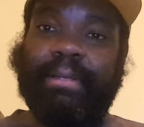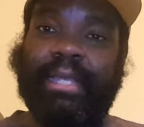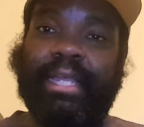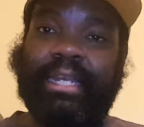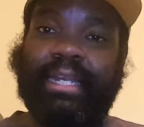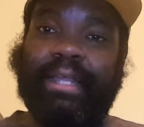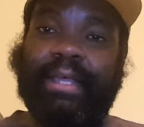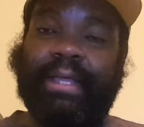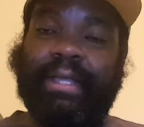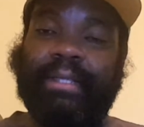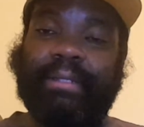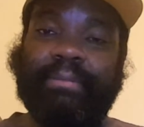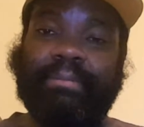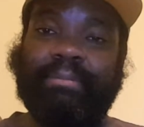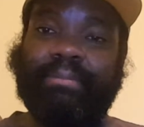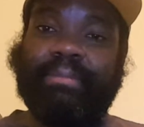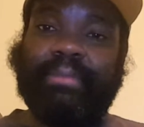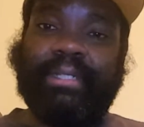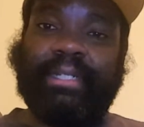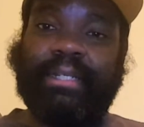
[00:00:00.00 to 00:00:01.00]
they
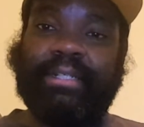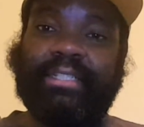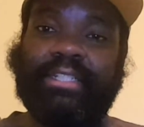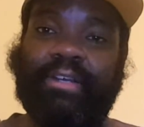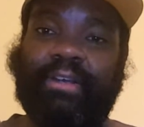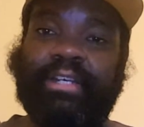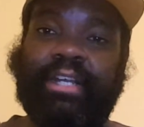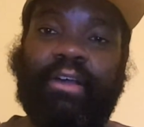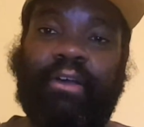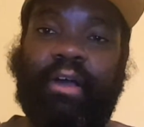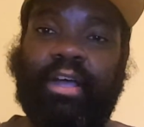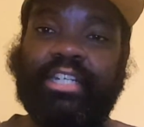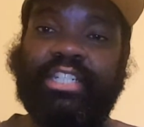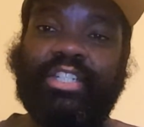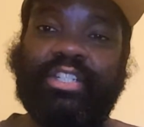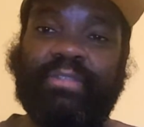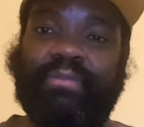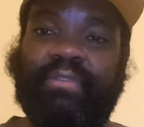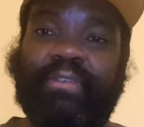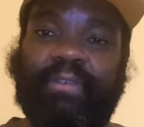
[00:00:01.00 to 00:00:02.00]

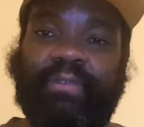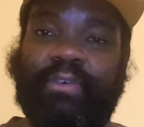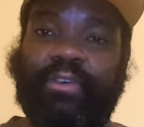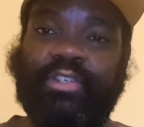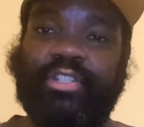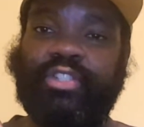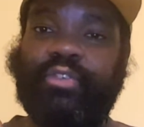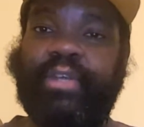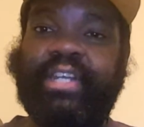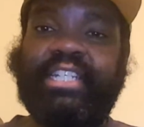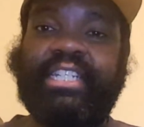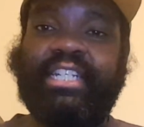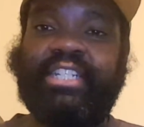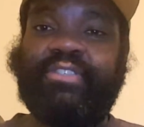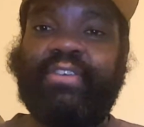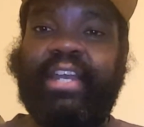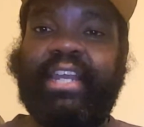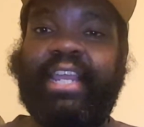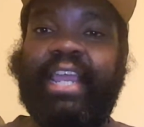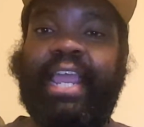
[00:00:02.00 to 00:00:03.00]
lost the first 26
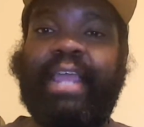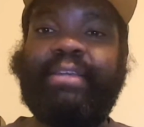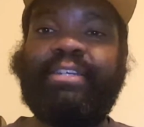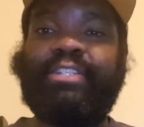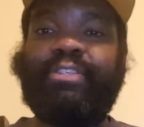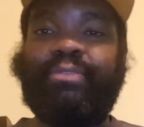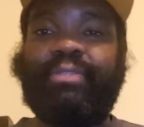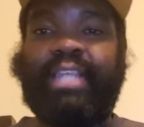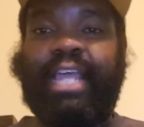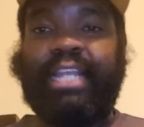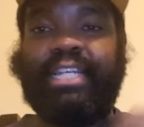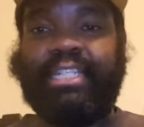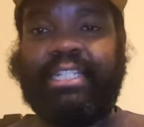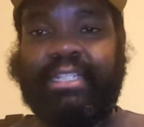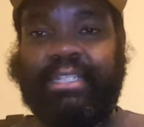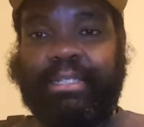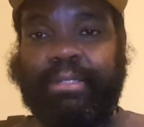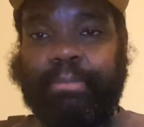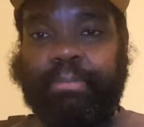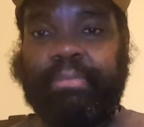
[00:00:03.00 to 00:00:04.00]
straight games. So
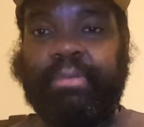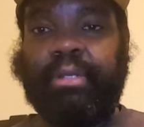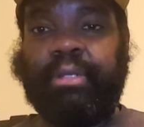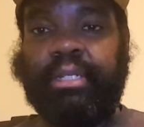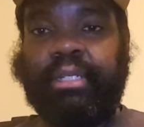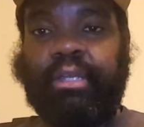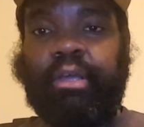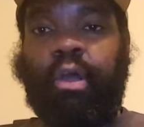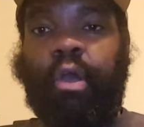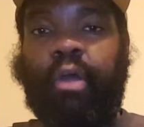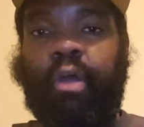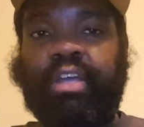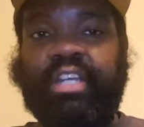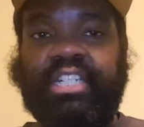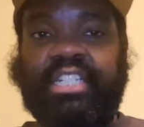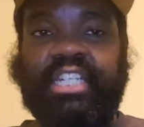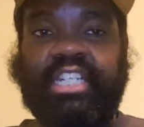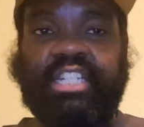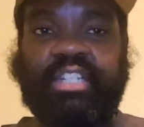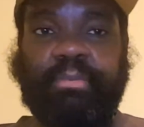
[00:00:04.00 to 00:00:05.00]
that's the
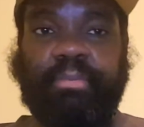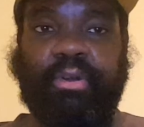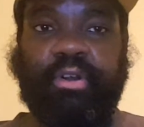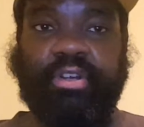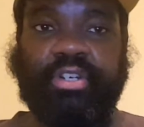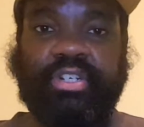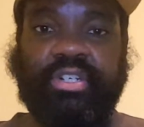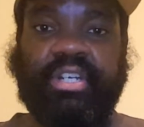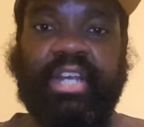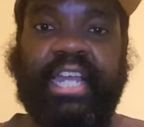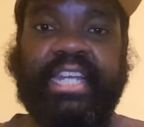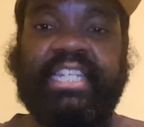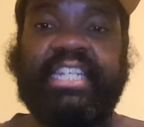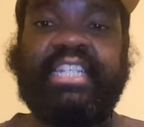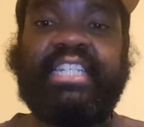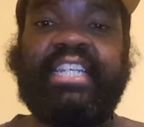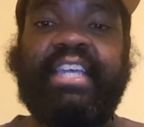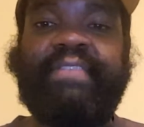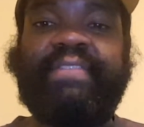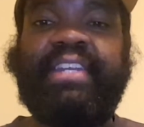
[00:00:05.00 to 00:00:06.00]
longest since the merger in
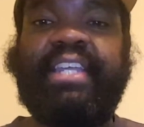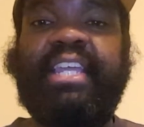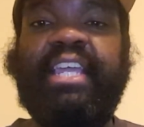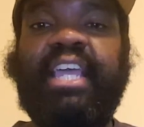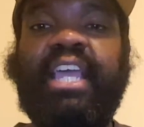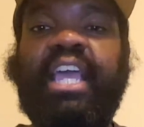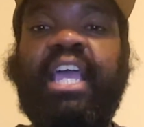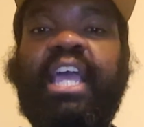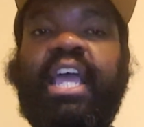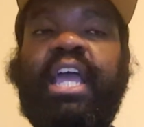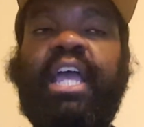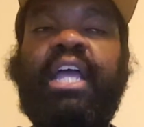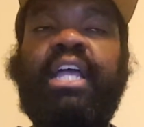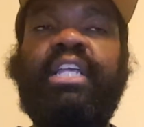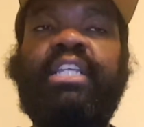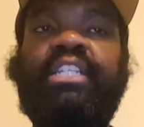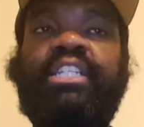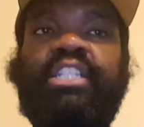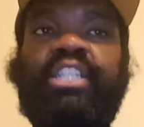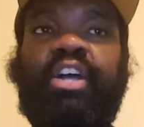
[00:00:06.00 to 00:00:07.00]
1970.
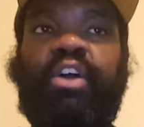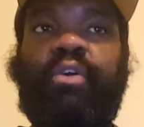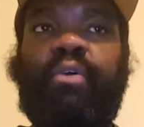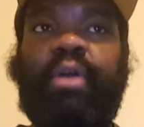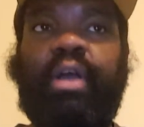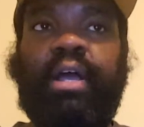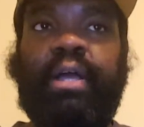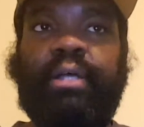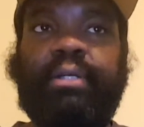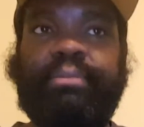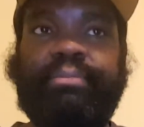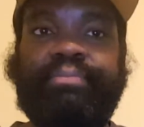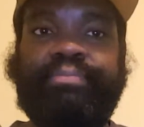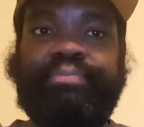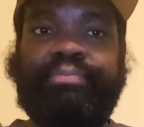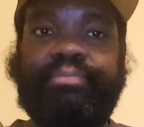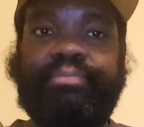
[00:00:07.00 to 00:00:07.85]
So